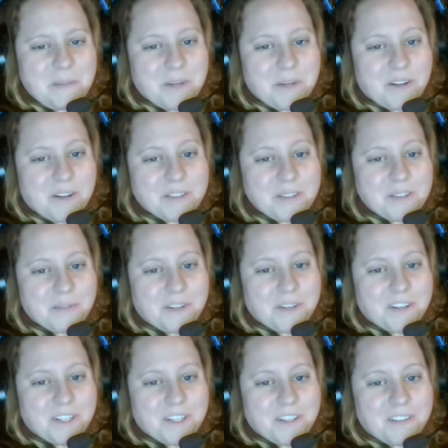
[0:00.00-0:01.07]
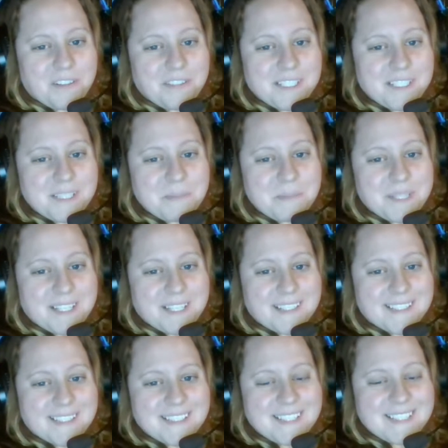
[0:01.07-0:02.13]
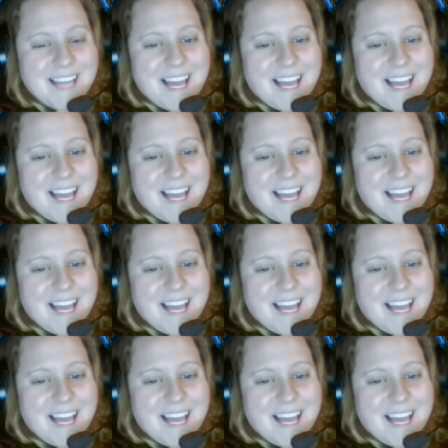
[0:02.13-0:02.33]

but also very nervous because